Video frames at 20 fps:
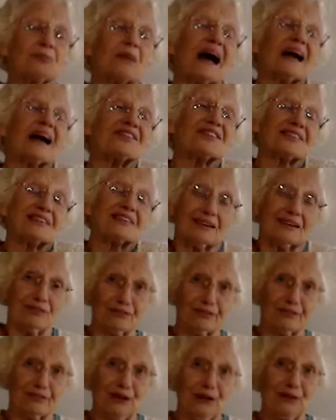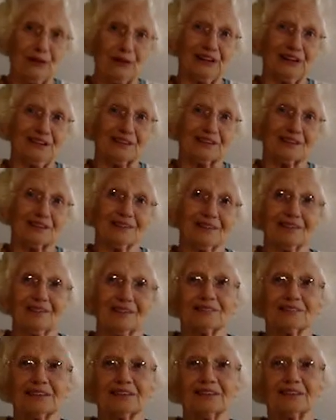must have known it.
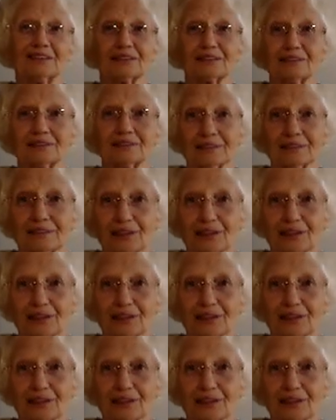We didn't